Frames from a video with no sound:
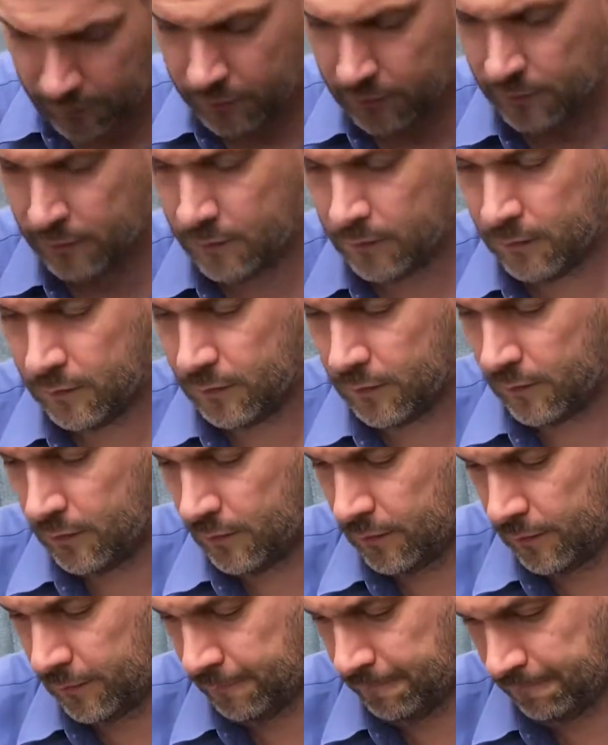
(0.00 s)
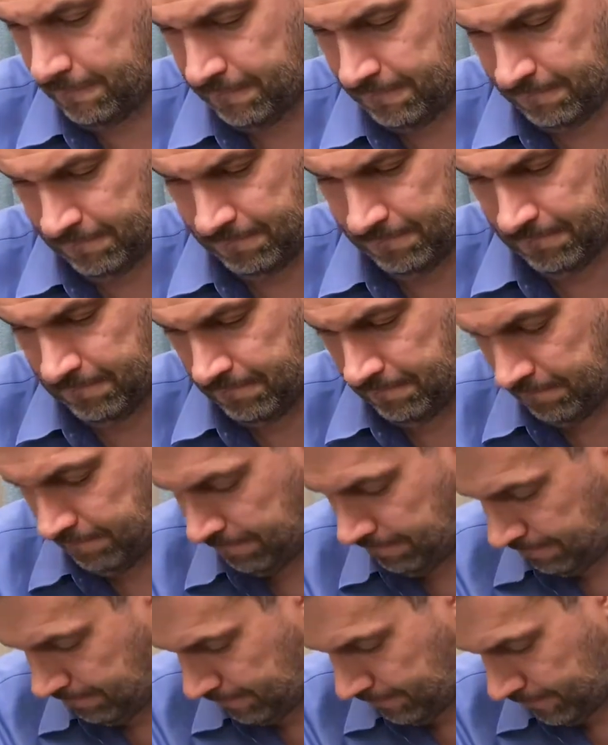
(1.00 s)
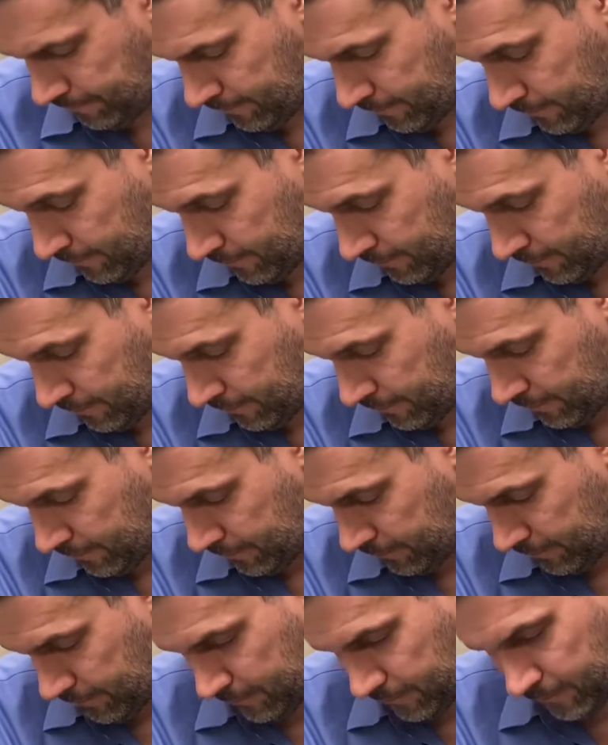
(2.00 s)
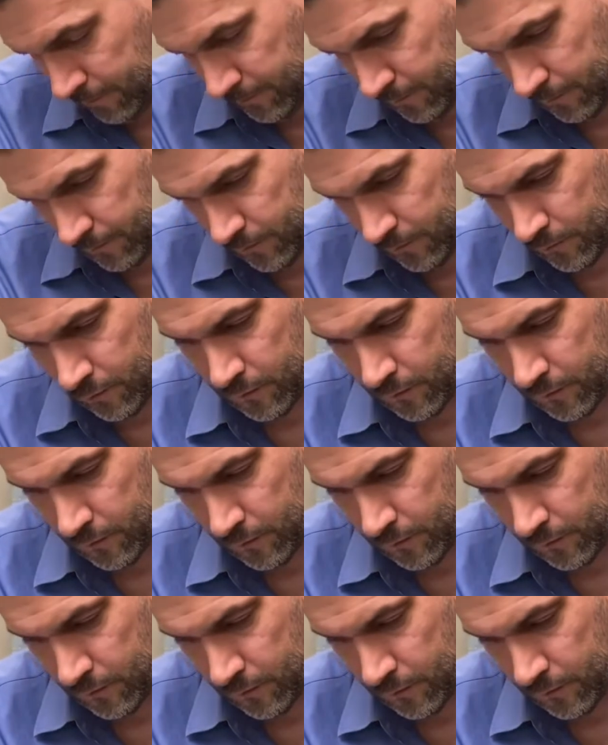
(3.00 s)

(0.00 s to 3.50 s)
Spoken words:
[no speech]